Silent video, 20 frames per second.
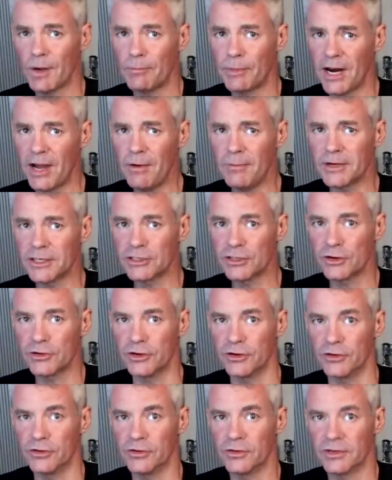But now I'm going to show
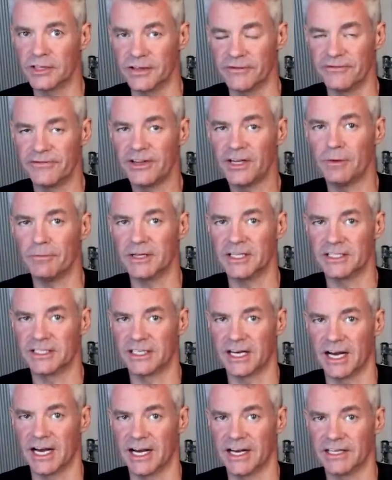you the filament
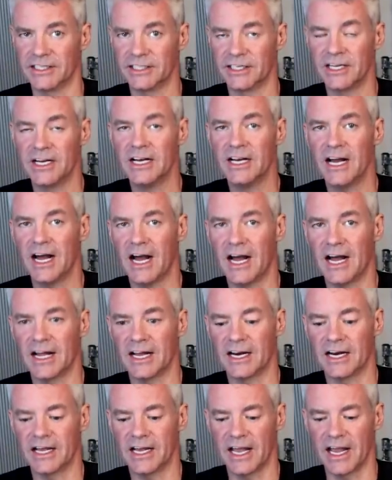size
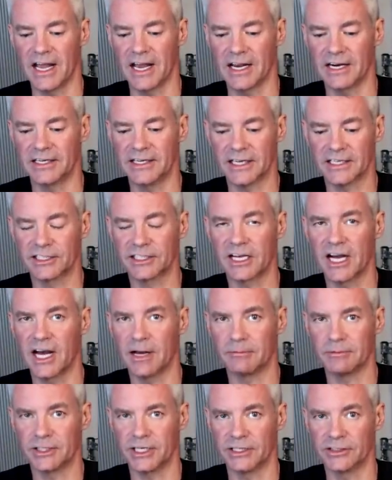on a
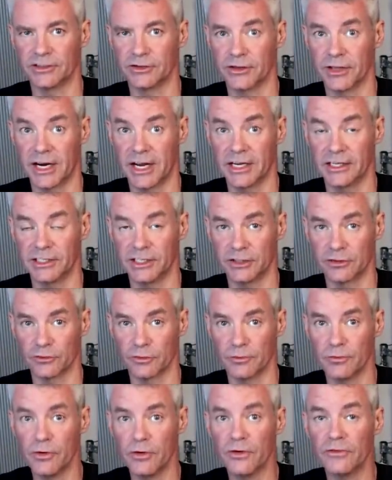Dexcom sensor that I had just
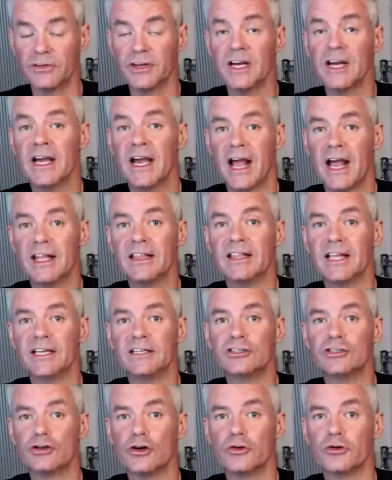removed, and
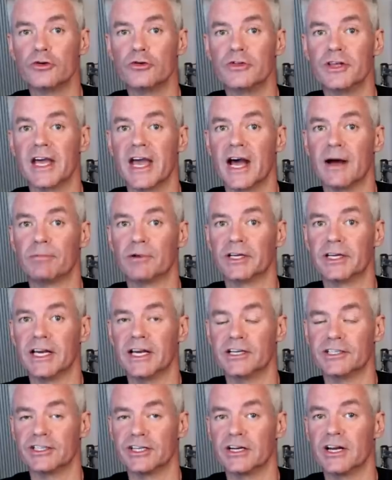then show you the
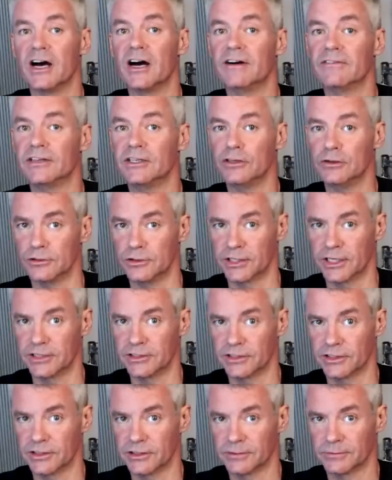application of a new
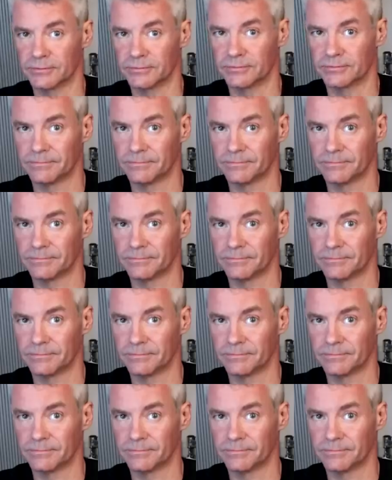sensor.